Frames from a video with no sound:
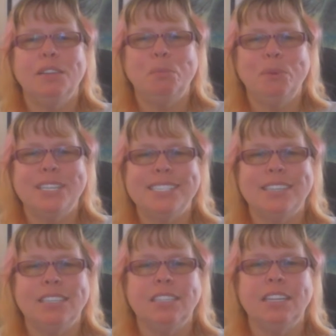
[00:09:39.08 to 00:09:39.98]
the
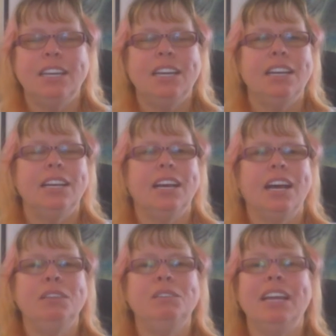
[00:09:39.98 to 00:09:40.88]
president.
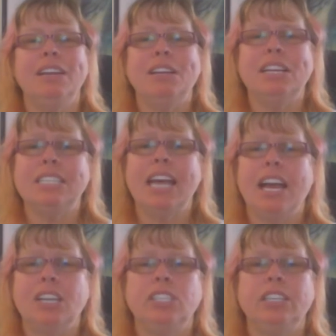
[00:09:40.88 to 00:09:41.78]
It's
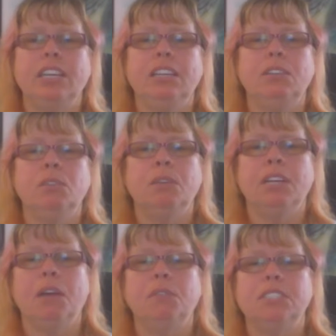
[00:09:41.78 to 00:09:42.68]
actually,
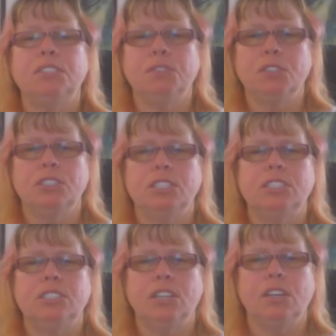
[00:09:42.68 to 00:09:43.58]
when I was
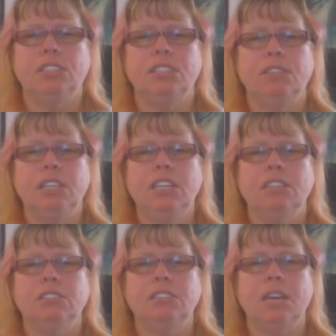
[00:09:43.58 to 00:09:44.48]
first starting the
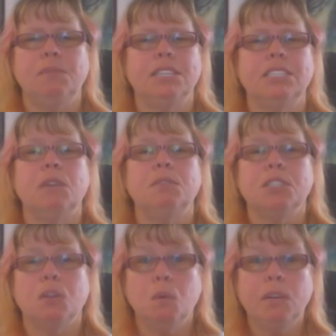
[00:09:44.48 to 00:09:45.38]
videotape this, I
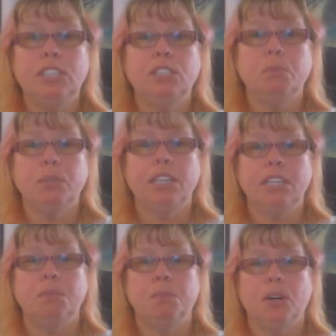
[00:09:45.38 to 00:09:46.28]
was going to put
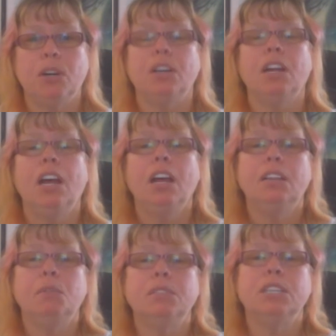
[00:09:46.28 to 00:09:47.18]
in a part
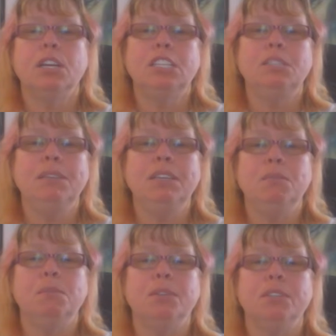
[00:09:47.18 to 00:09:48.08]
that was going to
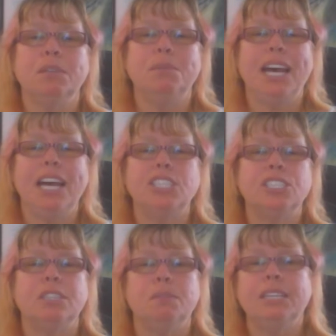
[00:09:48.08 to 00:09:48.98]
be more
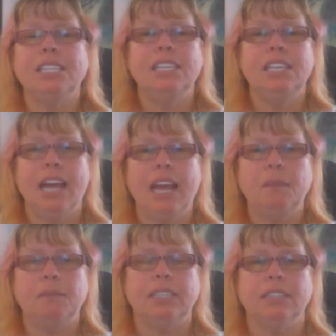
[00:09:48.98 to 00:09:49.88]
compassionate, but it didn't
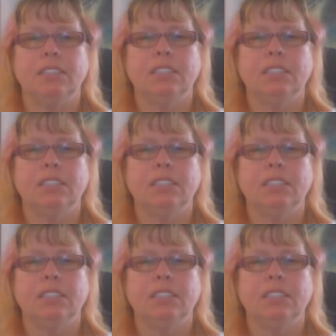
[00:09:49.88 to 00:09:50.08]
happen